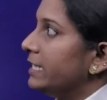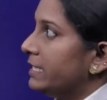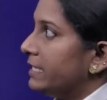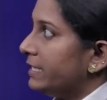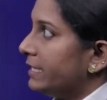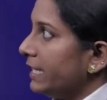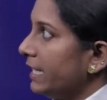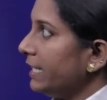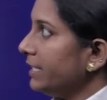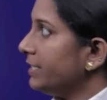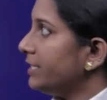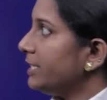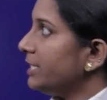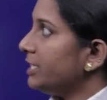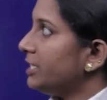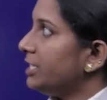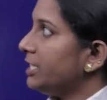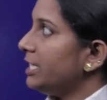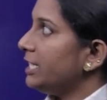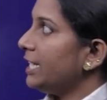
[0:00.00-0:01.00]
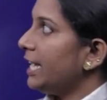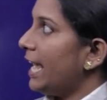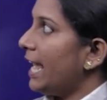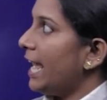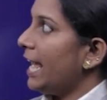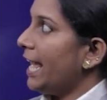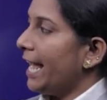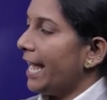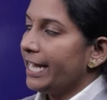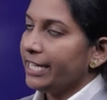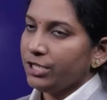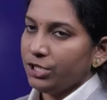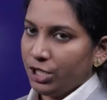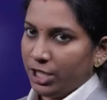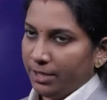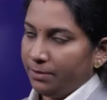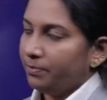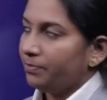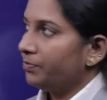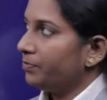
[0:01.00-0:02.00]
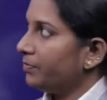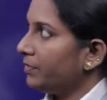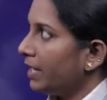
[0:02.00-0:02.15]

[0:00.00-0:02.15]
CTTAAG